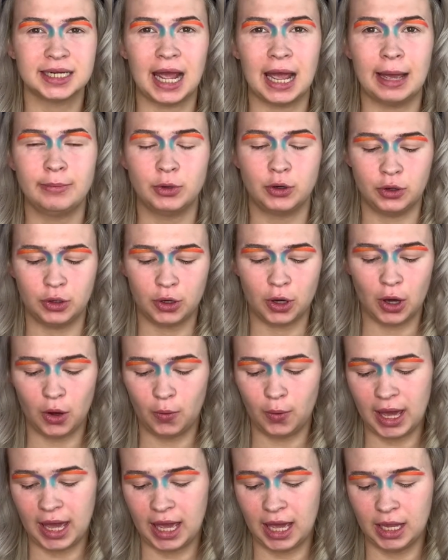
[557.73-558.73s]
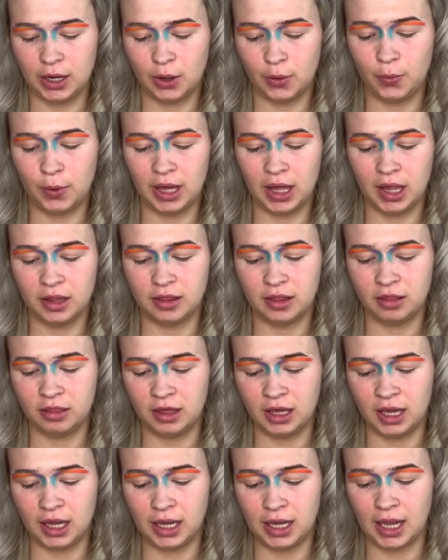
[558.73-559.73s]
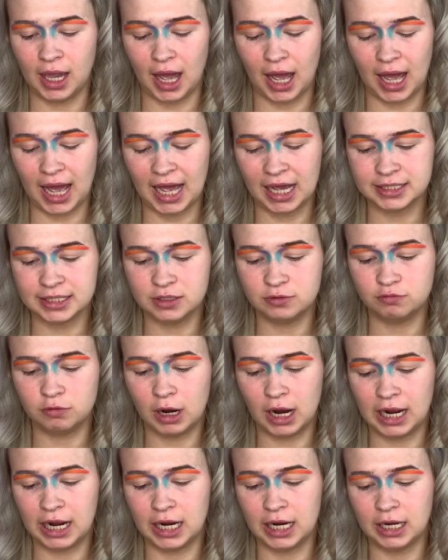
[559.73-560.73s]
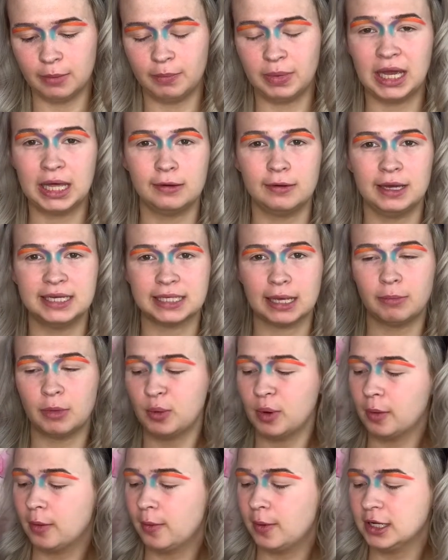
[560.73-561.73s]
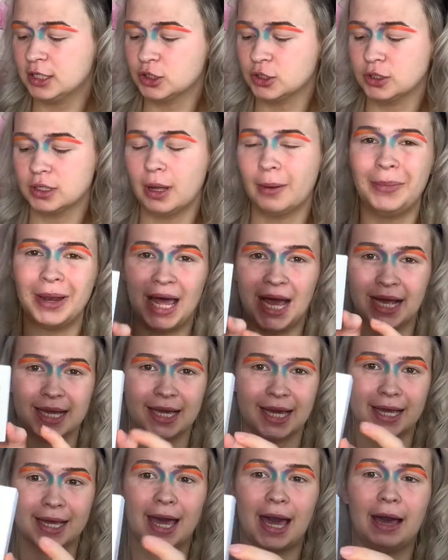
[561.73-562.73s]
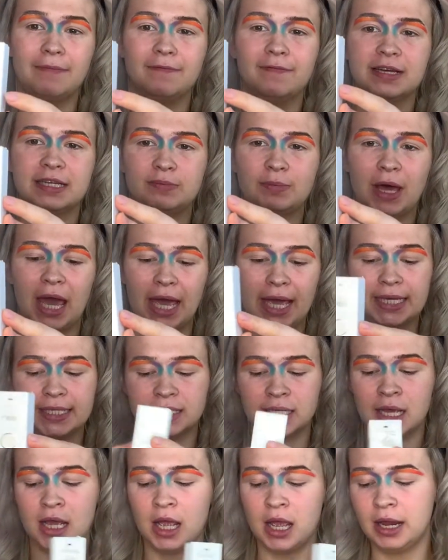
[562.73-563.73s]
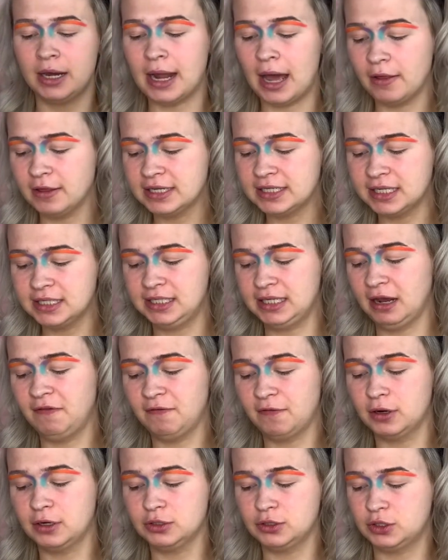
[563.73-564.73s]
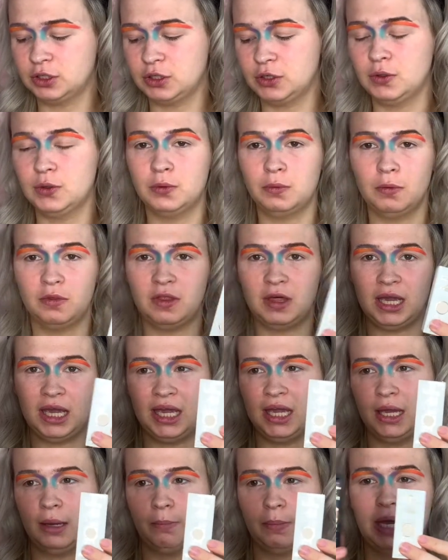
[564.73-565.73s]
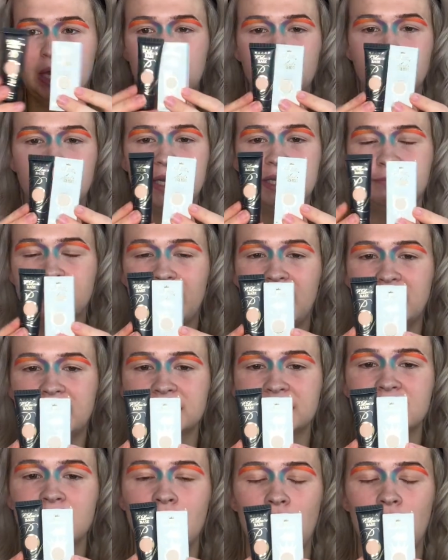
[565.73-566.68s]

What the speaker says: I'm going to go in with the Acid Rain Plouise and Mama Mitchell Blank Canvas base. Now this is different to the Plouise base